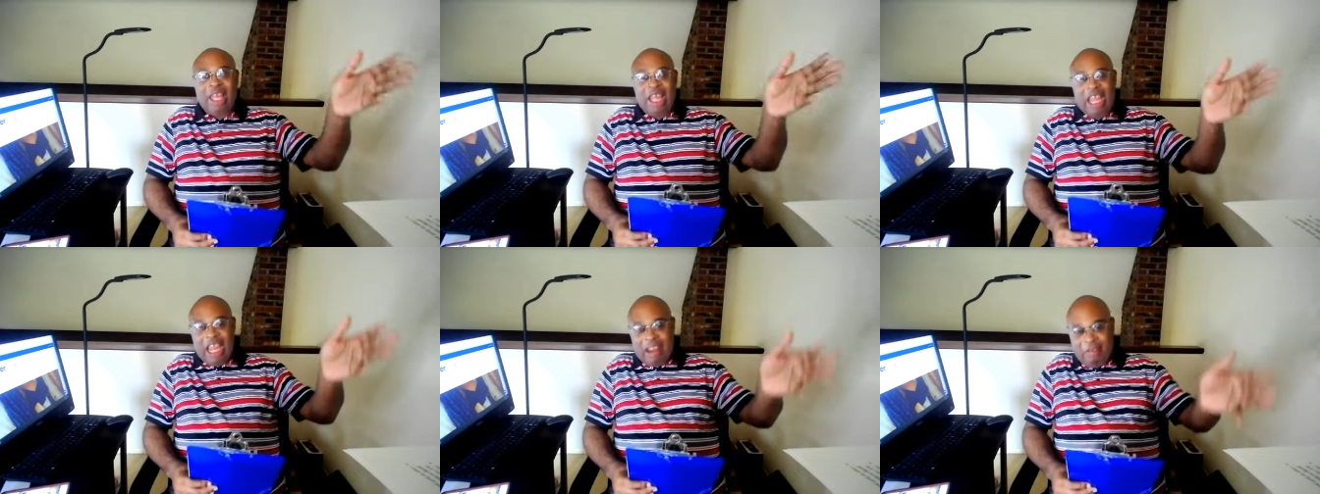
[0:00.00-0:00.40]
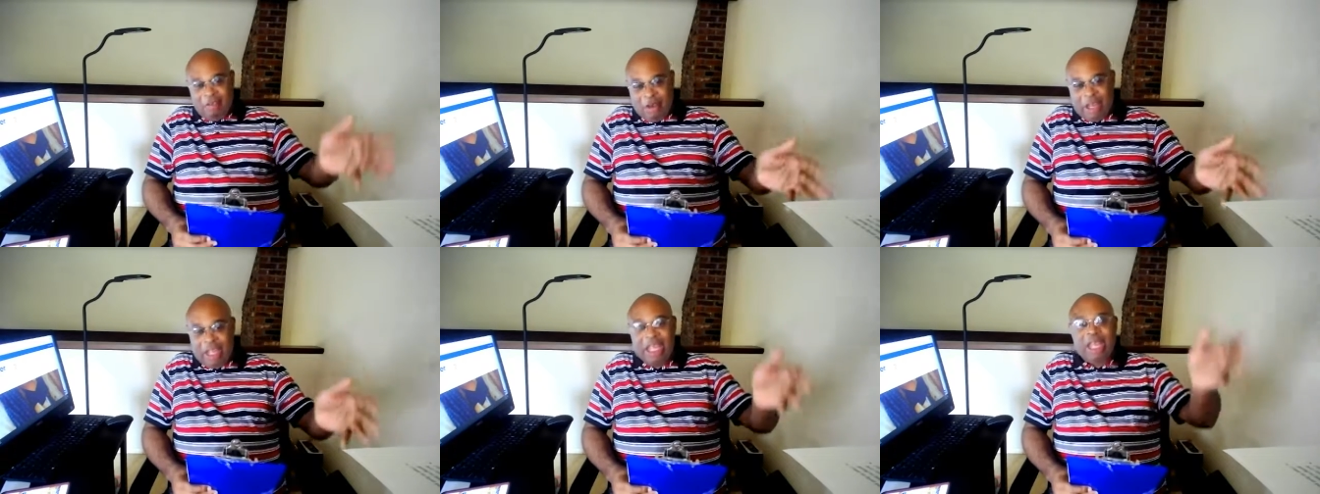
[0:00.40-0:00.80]
every
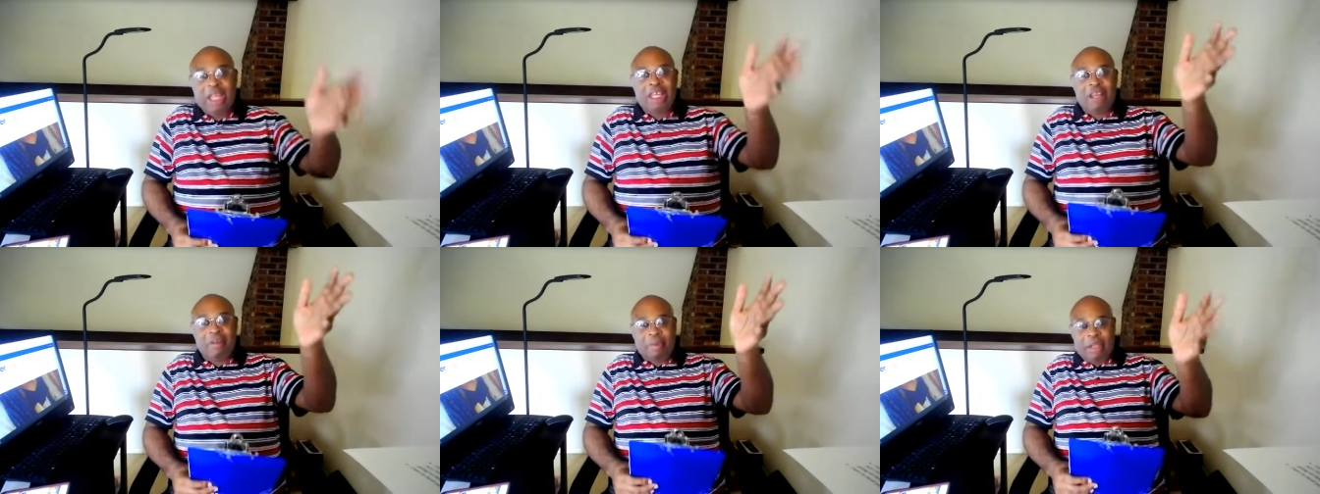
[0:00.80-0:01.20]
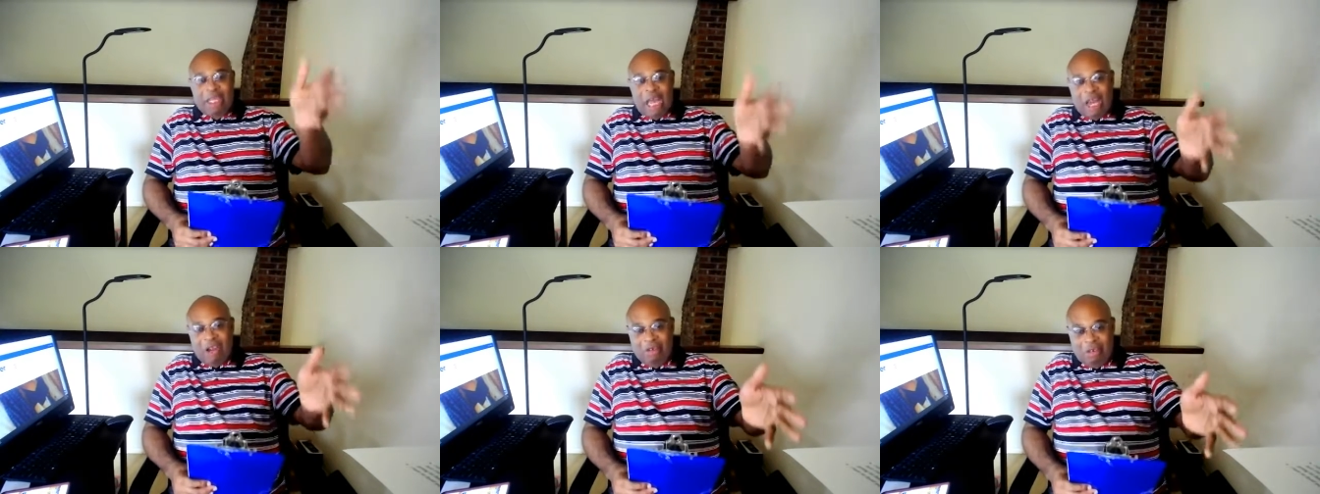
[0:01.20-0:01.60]
week. Does
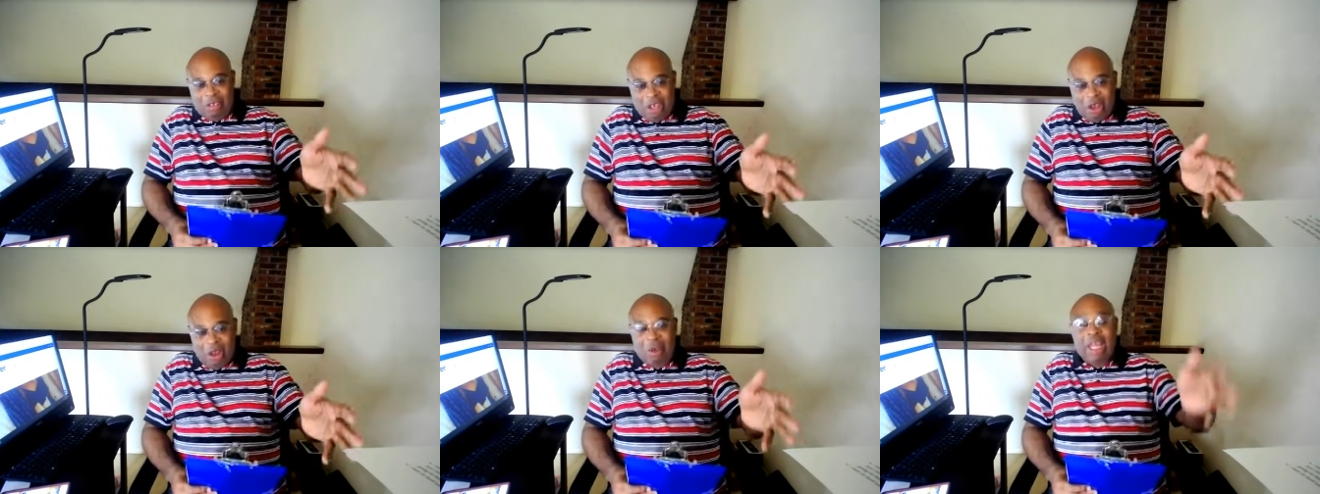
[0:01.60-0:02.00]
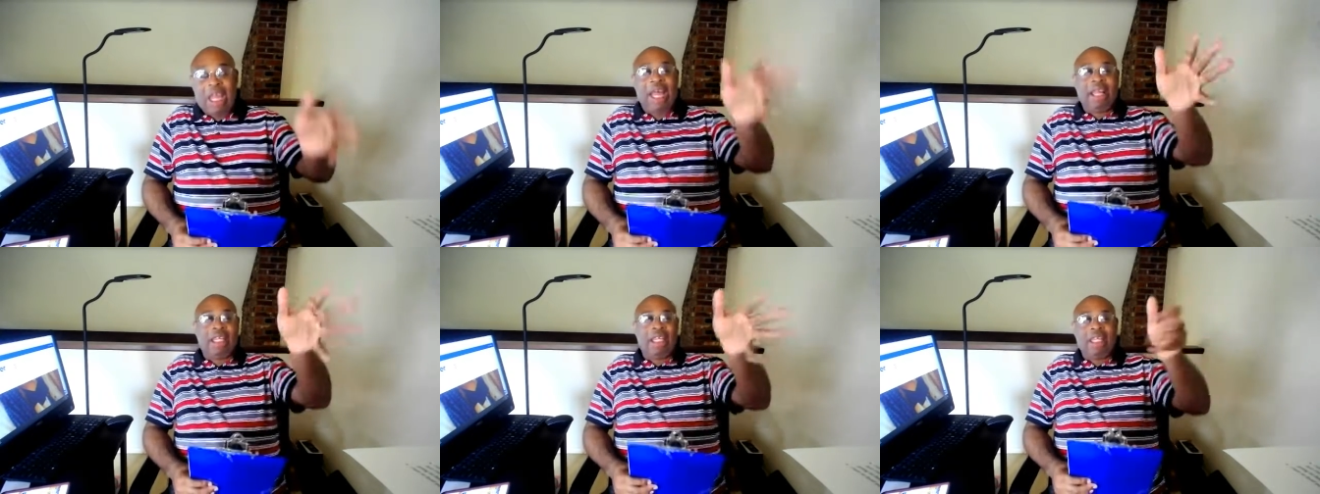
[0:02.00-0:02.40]
McDonald's close?
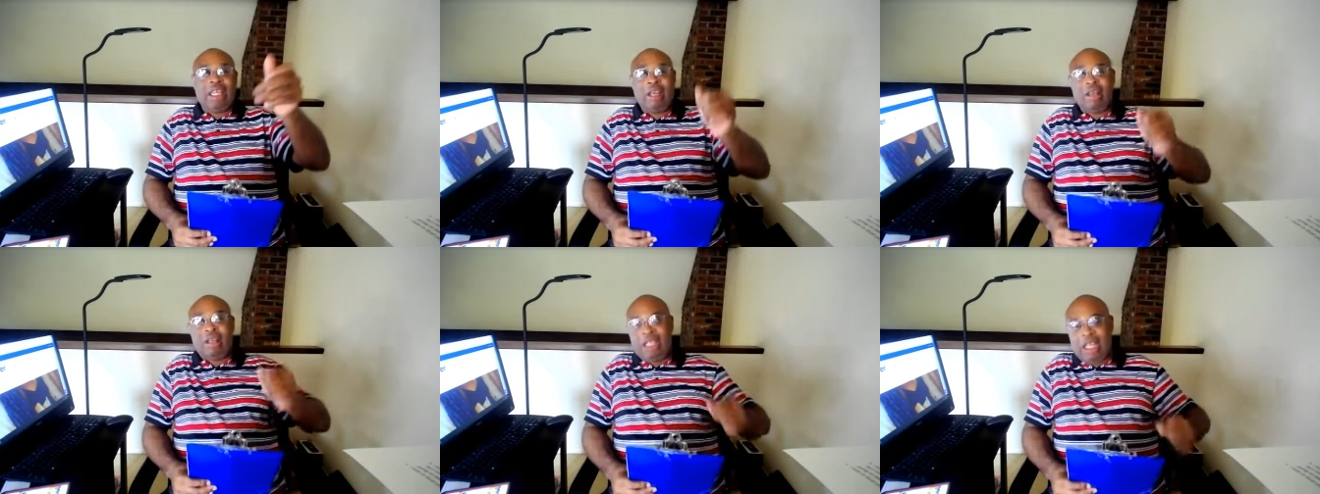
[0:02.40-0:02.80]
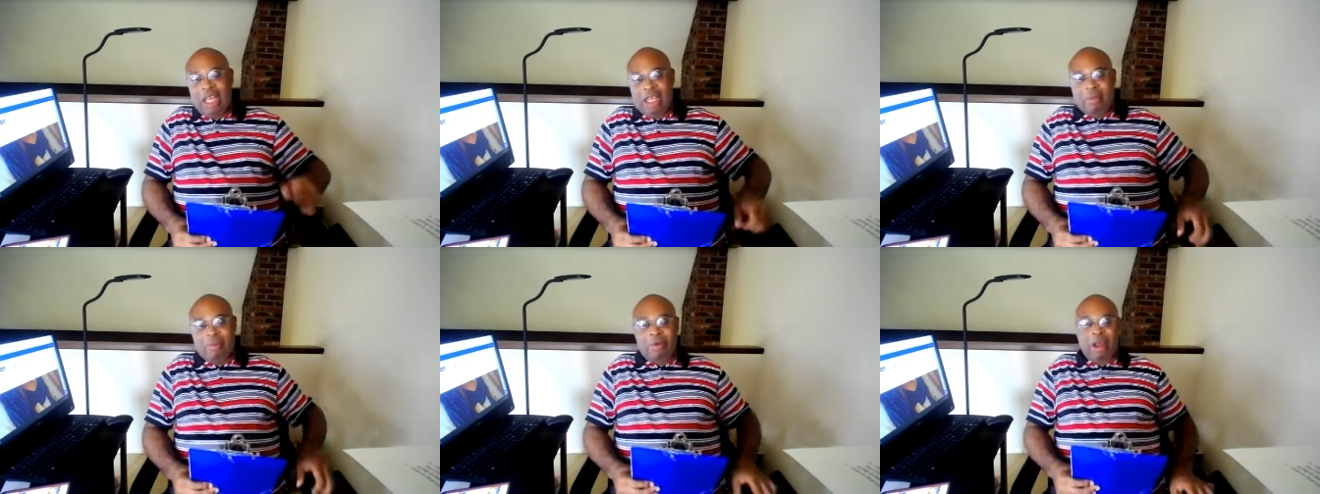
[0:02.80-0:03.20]
And see, here's the
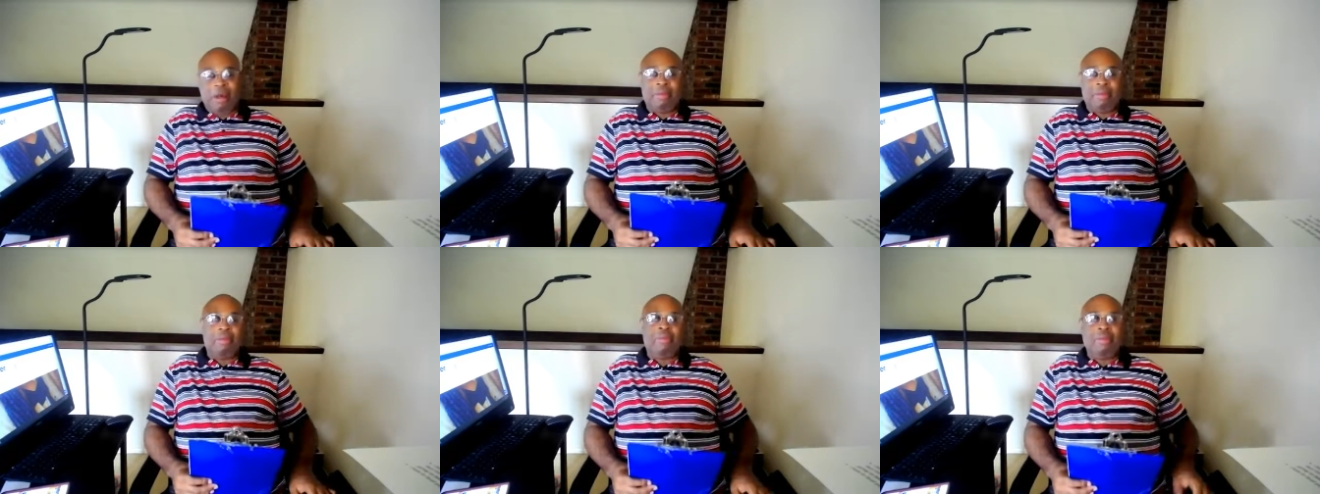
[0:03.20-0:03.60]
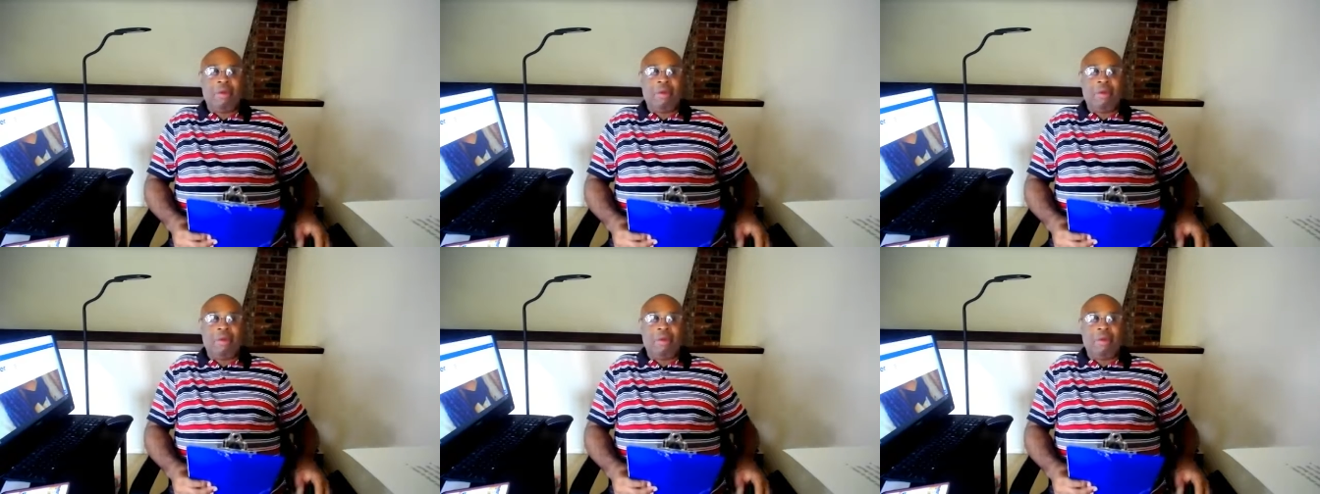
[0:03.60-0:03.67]
other problem.